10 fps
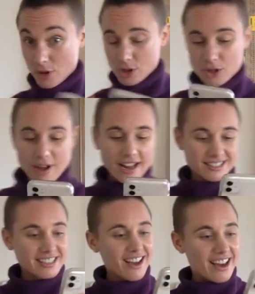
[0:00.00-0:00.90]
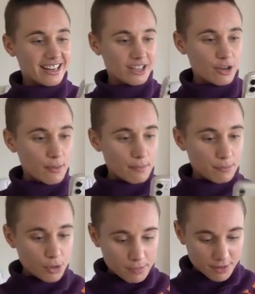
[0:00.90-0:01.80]
directly on it,
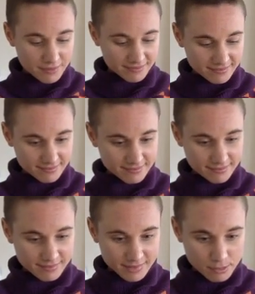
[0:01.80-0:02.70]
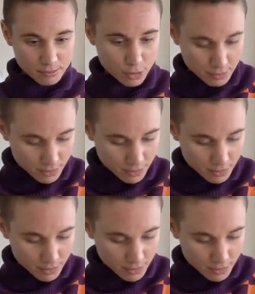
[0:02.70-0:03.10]
boop, boop,